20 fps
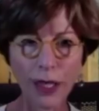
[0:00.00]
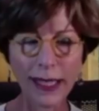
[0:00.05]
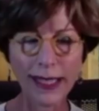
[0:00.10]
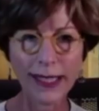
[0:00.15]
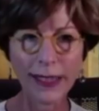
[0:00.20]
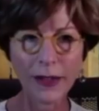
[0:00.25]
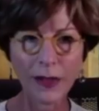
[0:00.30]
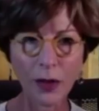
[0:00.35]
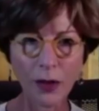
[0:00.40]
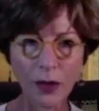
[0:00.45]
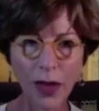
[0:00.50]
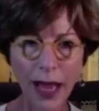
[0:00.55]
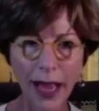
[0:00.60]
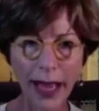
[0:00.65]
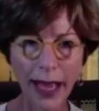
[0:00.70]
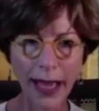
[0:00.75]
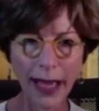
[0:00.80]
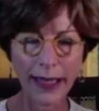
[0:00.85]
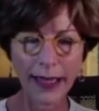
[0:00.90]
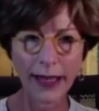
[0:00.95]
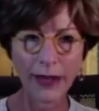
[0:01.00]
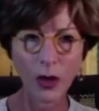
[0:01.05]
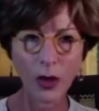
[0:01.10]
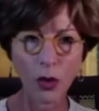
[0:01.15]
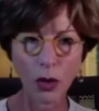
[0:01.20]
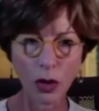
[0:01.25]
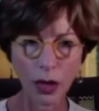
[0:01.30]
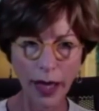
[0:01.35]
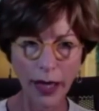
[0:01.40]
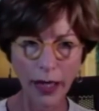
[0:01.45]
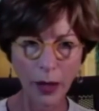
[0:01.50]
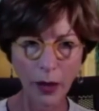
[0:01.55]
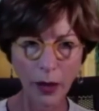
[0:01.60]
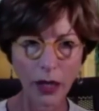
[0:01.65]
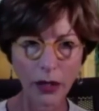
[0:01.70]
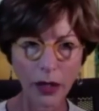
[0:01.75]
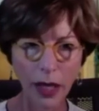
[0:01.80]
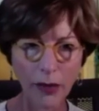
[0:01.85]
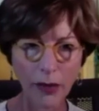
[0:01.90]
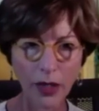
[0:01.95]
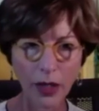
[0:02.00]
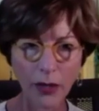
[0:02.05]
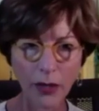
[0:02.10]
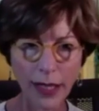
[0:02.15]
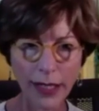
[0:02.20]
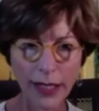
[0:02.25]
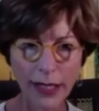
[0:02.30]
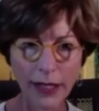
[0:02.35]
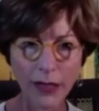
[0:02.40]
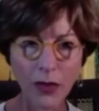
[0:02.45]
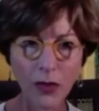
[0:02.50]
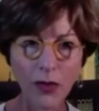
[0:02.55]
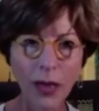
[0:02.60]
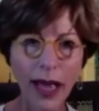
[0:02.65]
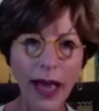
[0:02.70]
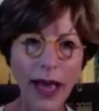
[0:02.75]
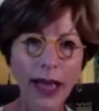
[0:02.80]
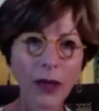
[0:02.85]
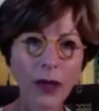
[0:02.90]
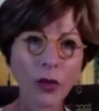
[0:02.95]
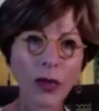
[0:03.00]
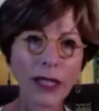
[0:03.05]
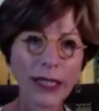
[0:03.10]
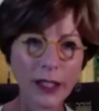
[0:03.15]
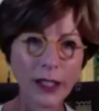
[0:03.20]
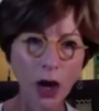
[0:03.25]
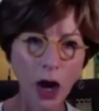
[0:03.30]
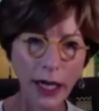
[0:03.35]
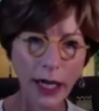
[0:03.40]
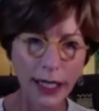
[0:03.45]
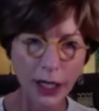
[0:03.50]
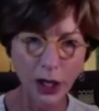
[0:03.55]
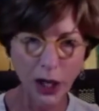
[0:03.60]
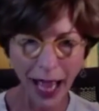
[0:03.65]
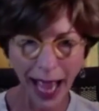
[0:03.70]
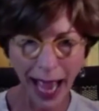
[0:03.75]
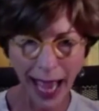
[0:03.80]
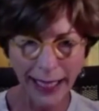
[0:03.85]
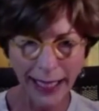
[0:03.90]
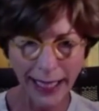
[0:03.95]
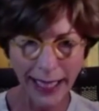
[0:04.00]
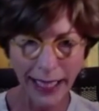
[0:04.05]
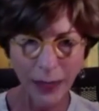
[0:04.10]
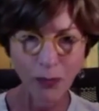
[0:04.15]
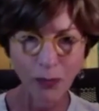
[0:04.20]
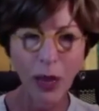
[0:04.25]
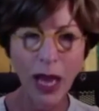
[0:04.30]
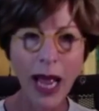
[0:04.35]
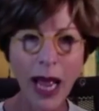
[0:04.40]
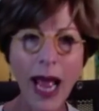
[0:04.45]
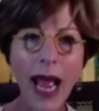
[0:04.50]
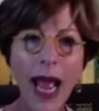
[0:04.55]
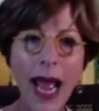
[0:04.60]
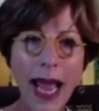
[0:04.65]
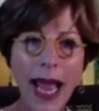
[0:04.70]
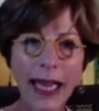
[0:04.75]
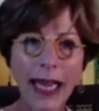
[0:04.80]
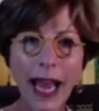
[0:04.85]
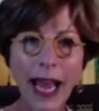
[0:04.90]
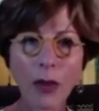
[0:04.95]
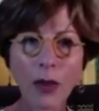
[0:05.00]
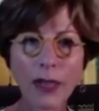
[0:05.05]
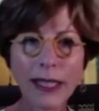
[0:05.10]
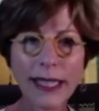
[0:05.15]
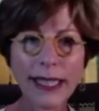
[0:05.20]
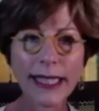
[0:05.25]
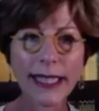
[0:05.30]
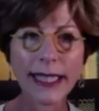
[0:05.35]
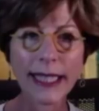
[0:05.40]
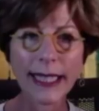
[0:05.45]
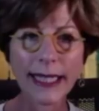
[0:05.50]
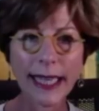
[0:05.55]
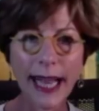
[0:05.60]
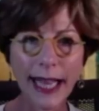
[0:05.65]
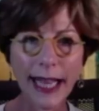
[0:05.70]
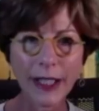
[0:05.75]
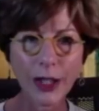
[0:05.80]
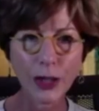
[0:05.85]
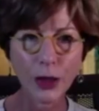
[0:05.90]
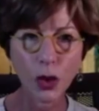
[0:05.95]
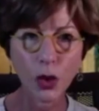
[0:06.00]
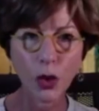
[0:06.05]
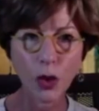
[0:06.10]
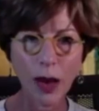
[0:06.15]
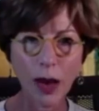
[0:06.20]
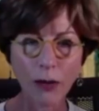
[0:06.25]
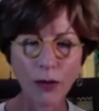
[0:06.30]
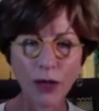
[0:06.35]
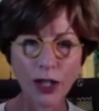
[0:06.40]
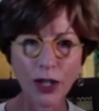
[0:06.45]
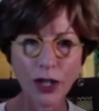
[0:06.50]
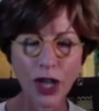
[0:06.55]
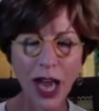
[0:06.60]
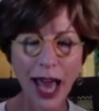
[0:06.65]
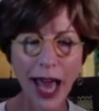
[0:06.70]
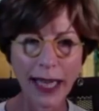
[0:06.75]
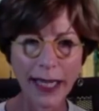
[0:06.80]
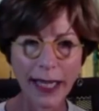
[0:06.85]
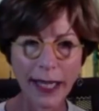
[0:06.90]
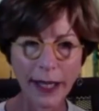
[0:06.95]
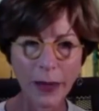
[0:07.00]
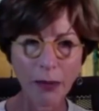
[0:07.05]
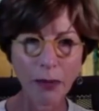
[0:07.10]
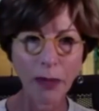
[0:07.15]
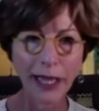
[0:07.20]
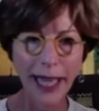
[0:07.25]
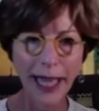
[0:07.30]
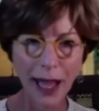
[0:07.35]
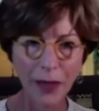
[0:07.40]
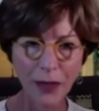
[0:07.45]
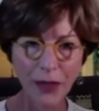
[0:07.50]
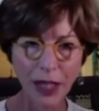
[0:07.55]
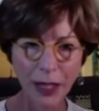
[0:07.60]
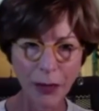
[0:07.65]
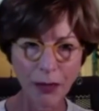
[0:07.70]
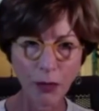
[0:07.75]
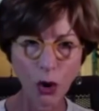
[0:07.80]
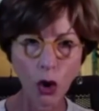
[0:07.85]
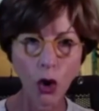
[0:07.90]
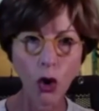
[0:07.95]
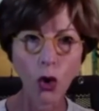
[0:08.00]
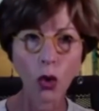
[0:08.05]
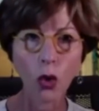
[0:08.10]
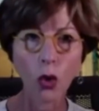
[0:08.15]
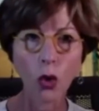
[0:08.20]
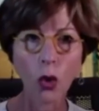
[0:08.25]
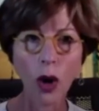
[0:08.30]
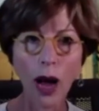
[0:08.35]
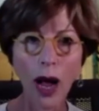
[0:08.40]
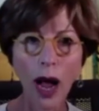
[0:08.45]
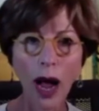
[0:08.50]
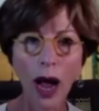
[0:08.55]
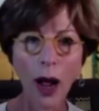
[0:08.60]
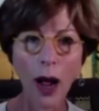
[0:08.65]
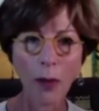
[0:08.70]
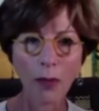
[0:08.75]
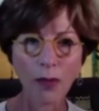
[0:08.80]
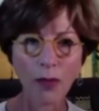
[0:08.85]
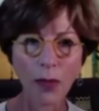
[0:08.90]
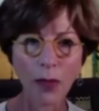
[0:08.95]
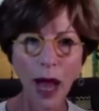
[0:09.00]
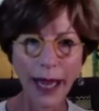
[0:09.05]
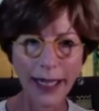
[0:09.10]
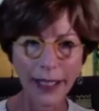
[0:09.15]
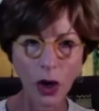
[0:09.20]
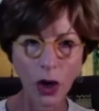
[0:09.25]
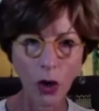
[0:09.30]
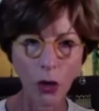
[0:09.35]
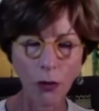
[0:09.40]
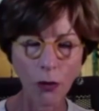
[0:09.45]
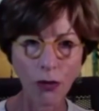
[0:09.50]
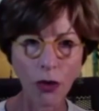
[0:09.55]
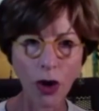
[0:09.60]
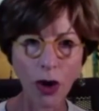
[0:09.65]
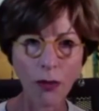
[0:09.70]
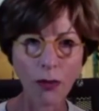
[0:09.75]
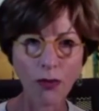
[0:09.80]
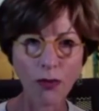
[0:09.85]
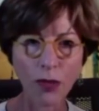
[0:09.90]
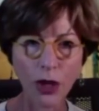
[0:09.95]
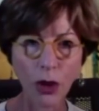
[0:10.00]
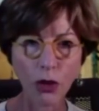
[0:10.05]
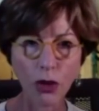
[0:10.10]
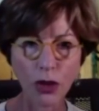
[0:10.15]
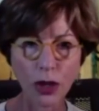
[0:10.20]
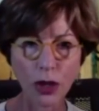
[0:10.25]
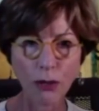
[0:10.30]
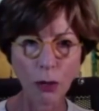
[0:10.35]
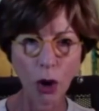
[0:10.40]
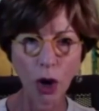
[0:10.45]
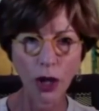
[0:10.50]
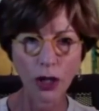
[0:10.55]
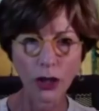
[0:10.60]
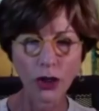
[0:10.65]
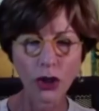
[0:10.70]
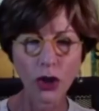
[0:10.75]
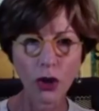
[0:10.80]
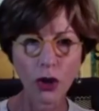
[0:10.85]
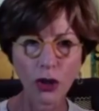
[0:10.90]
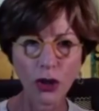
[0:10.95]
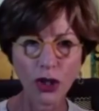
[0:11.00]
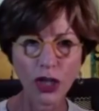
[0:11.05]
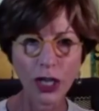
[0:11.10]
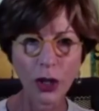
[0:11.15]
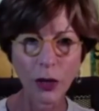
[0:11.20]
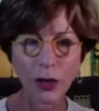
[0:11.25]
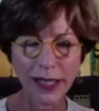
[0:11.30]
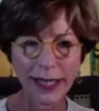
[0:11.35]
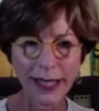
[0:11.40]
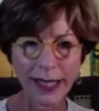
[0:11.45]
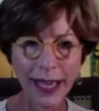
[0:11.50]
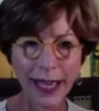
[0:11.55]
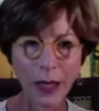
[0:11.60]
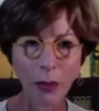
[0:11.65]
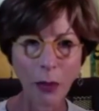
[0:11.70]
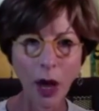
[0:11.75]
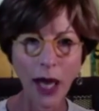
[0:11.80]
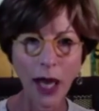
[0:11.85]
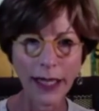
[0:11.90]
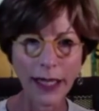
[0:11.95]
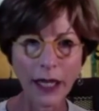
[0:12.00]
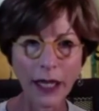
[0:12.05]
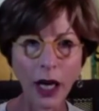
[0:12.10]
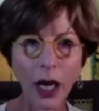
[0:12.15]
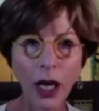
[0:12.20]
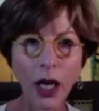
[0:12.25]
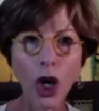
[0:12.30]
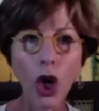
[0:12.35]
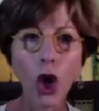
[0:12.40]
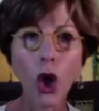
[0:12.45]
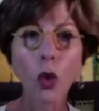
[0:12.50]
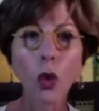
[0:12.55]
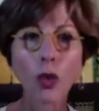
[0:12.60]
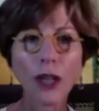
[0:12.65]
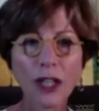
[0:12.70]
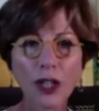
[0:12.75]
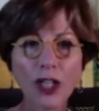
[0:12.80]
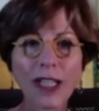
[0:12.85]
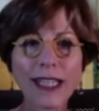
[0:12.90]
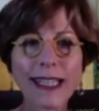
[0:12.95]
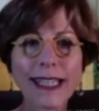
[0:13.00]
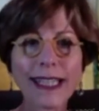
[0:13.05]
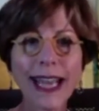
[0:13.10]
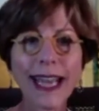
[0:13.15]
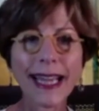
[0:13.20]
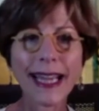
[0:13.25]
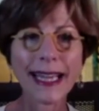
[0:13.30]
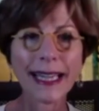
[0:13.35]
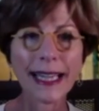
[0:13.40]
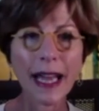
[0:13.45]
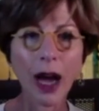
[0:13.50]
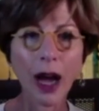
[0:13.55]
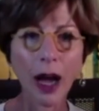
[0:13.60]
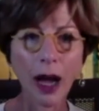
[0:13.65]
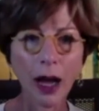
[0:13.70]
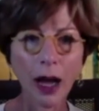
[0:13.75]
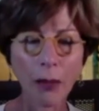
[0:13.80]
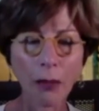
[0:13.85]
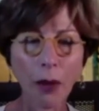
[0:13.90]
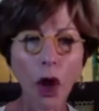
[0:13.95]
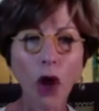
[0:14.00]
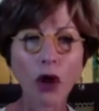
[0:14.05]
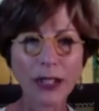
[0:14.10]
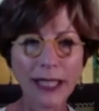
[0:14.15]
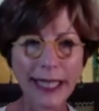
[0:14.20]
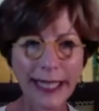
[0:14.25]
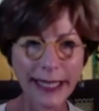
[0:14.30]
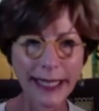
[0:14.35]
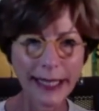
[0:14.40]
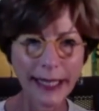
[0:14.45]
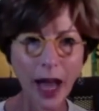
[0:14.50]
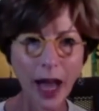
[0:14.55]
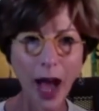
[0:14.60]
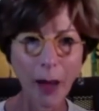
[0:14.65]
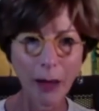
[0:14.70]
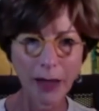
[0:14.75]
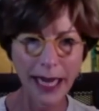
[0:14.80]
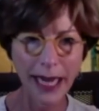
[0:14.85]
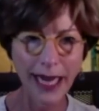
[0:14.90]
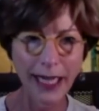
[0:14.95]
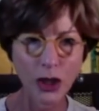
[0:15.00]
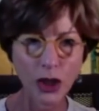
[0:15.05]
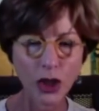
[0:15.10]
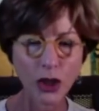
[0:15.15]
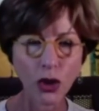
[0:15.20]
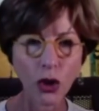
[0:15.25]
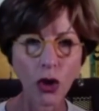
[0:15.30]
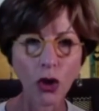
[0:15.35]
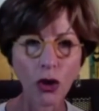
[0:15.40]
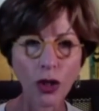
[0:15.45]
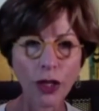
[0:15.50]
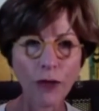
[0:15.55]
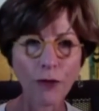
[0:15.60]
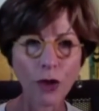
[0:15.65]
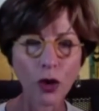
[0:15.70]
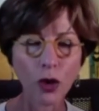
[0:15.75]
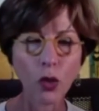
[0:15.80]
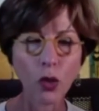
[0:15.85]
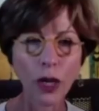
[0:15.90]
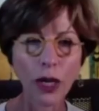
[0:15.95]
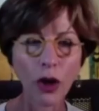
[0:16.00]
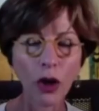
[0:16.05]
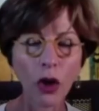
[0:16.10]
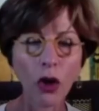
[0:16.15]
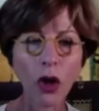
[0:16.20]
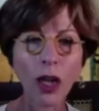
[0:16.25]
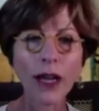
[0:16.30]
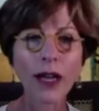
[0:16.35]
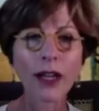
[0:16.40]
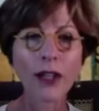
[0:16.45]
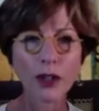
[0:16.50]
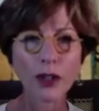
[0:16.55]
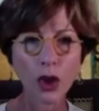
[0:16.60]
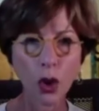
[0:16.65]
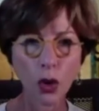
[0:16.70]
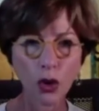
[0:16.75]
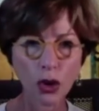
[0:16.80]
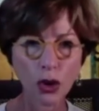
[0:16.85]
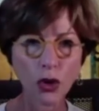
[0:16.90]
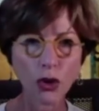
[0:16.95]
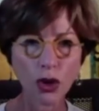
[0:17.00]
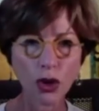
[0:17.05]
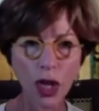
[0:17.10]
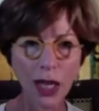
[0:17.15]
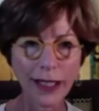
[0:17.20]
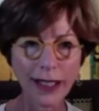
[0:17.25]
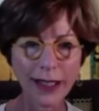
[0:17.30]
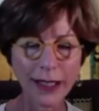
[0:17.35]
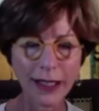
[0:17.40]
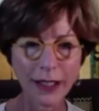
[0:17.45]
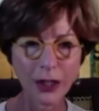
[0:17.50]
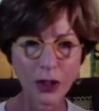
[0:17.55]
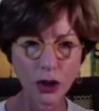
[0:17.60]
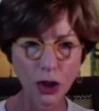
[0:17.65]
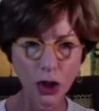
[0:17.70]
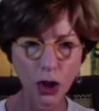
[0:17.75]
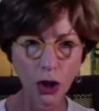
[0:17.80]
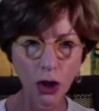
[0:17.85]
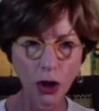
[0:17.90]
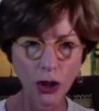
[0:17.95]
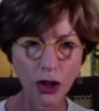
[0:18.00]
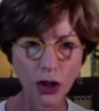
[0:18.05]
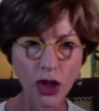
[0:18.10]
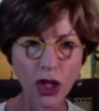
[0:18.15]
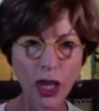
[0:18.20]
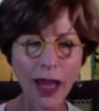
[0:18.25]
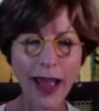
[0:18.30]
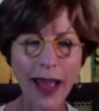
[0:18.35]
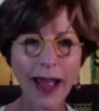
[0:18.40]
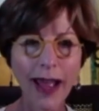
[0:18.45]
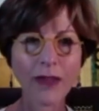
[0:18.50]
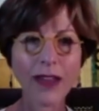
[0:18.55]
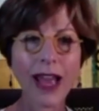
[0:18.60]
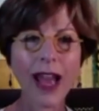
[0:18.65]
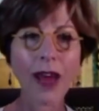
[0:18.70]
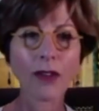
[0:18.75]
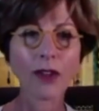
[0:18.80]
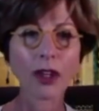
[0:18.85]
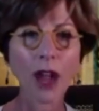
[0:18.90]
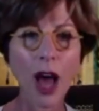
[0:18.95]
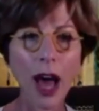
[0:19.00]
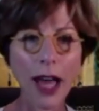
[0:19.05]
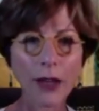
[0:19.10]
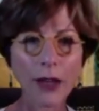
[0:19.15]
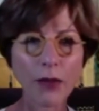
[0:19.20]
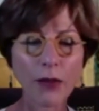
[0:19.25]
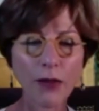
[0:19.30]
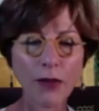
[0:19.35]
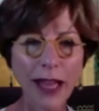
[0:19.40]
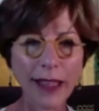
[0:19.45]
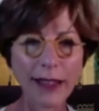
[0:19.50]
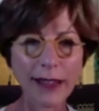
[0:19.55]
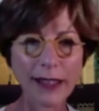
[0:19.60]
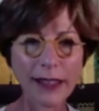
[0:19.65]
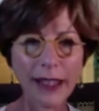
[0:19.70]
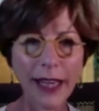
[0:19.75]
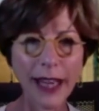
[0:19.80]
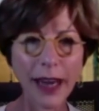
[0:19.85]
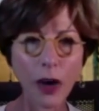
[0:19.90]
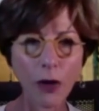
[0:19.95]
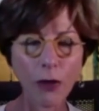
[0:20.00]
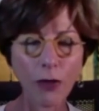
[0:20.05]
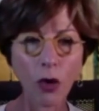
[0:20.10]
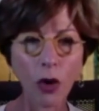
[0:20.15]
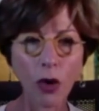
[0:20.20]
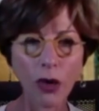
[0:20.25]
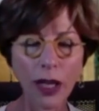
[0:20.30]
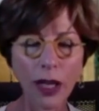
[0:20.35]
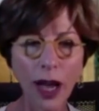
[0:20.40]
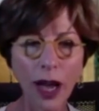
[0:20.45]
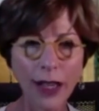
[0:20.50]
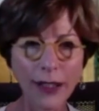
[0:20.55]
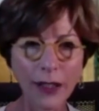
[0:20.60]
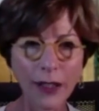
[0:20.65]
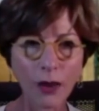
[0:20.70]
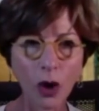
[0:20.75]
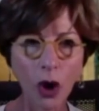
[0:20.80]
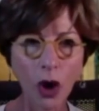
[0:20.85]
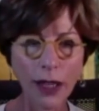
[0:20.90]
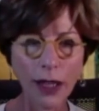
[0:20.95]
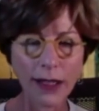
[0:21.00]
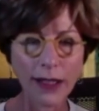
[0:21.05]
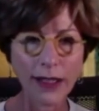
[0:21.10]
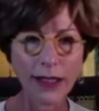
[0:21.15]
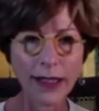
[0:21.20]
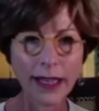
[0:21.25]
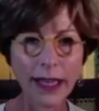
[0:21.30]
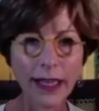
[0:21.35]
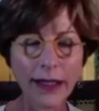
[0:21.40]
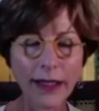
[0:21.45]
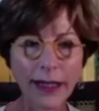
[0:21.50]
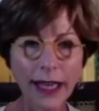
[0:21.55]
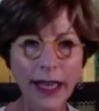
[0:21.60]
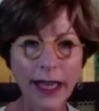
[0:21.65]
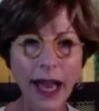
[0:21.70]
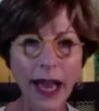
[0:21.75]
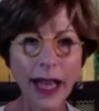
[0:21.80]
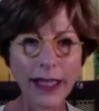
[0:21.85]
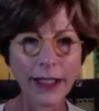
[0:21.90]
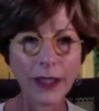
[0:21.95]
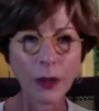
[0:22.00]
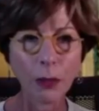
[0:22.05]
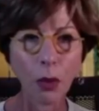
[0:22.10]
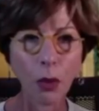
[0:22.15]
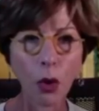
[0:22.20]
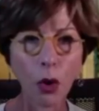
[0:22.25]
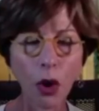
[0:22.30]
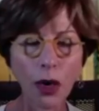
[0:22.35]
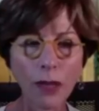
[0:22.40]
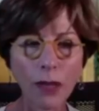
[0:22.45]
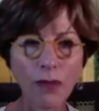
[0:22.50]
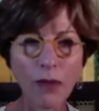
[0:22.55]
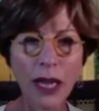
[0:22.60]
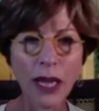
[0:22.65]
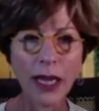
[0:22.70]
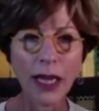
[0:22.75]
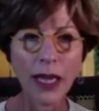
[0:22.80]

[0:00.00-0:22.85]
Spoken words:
put us in the van, and there were like 11 of us in the van, and we started chatting. And I was sitting next to Reverend Janet McKethan, who I know from the Ocean Park Church here in Santa Monica, which is a multi-denominational, if you will, social justice church. And they have a lot of events there for the kinds of causes that I support.